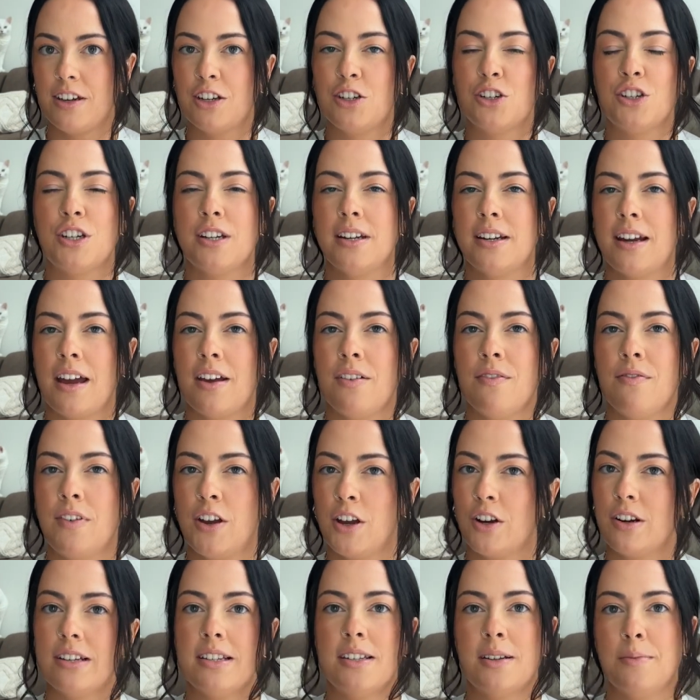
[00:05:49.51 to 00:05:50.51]
And she and I have
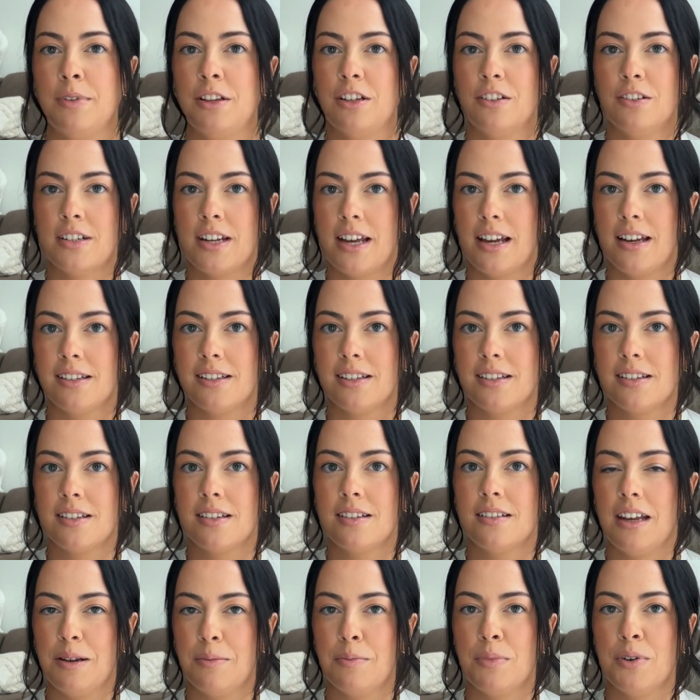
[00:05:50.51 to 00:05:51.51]
very similar
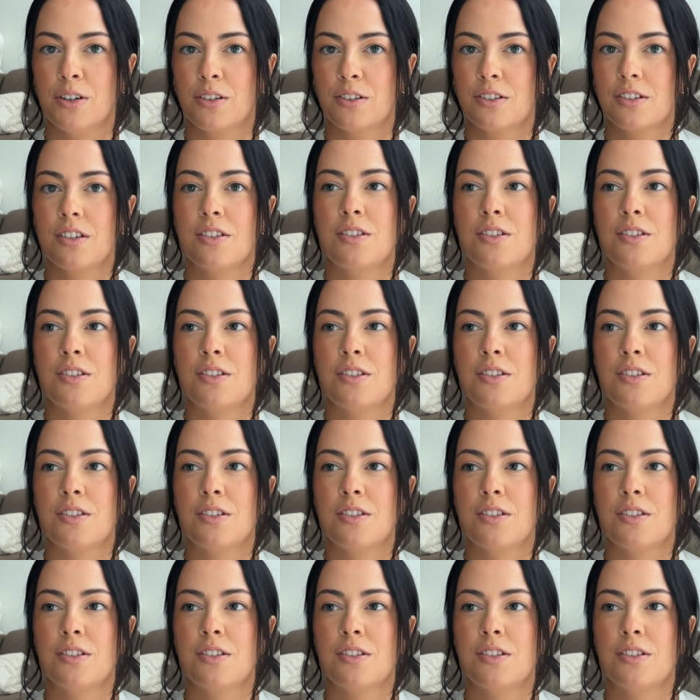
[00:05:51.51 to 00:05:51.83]
taste in books.